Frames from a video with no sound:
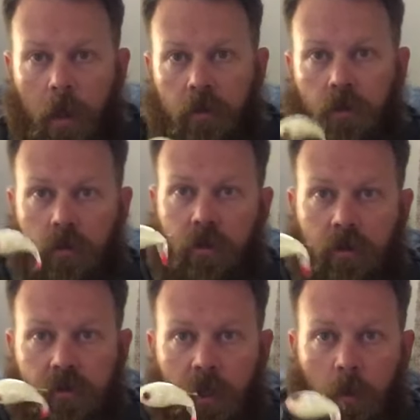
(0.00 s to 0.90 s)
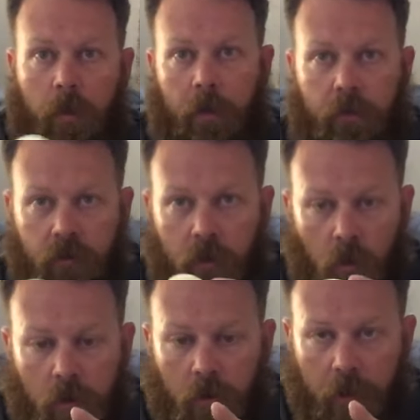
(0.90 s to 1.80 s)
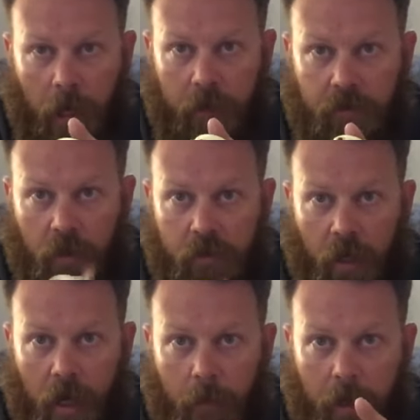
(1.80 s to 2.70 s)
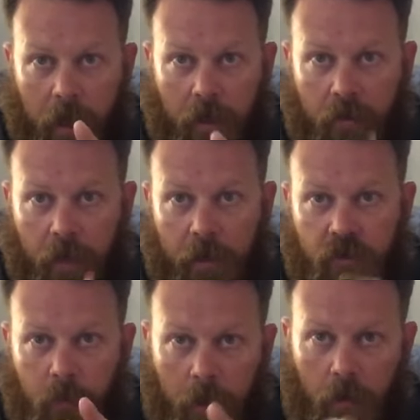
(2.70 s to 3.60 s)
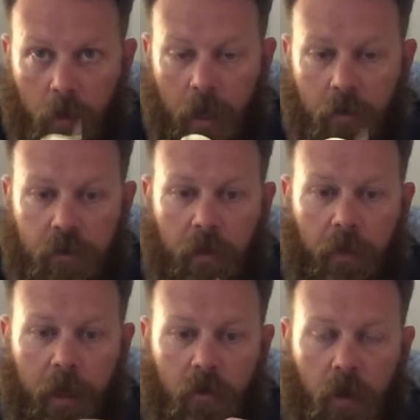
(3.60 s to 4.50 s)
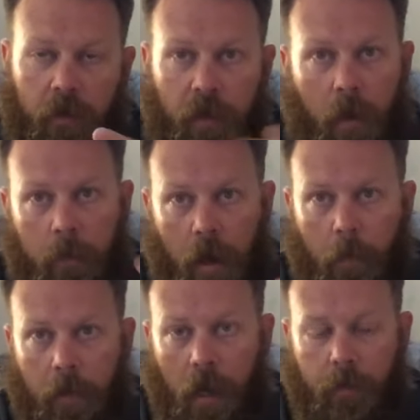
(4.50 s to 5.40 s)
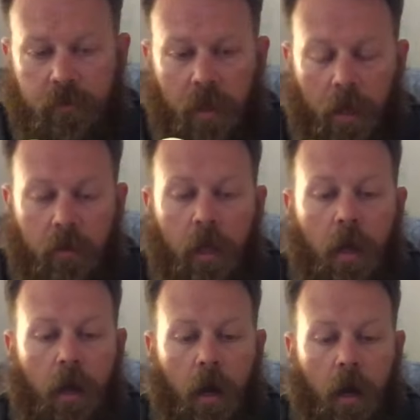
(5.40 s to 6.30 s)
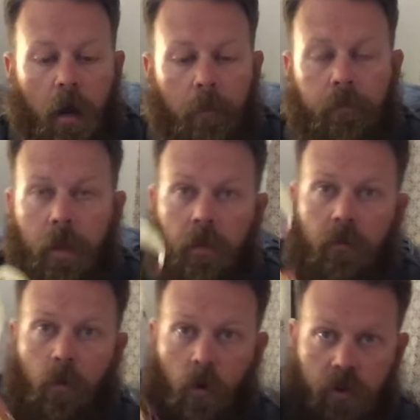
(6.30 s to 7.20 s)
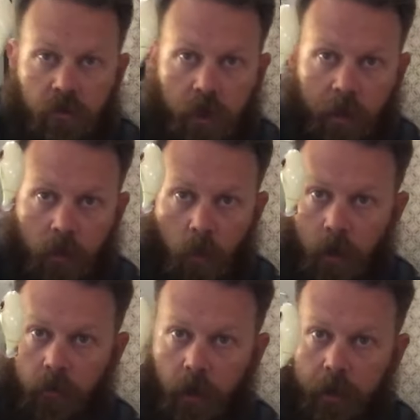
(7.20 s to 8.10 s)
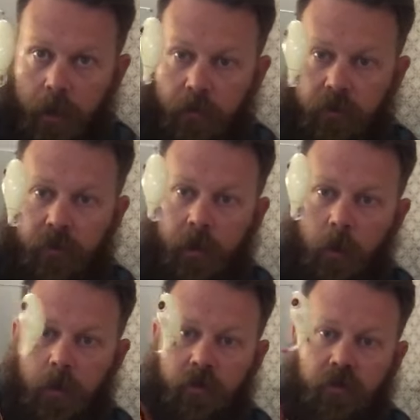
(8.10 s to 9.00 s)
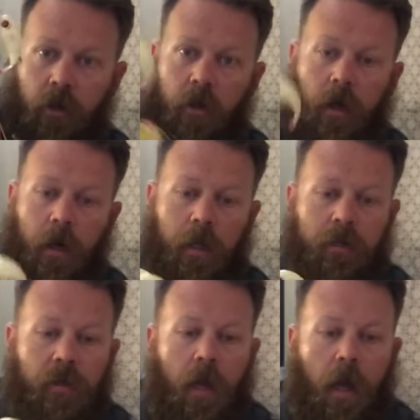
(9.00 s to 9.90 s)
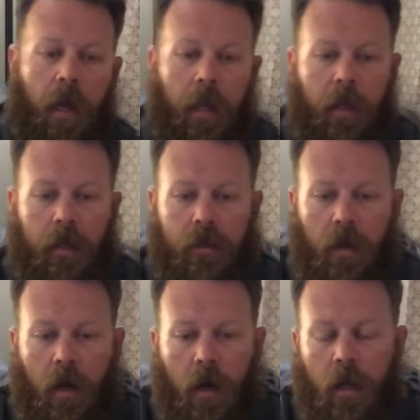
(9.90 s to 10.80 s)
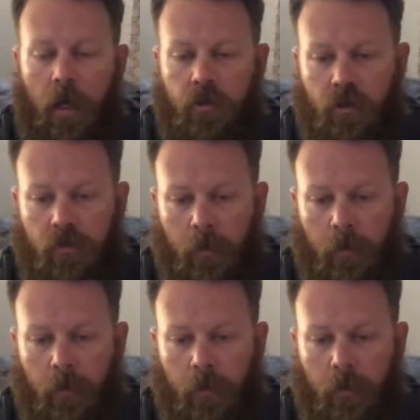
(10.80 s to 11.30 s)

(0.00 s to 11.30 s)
So as you can see, we got the two little guys on top, and they spin around and they create that plop plop sound. And then of course you've got the one right down the center with a skirt on it. And just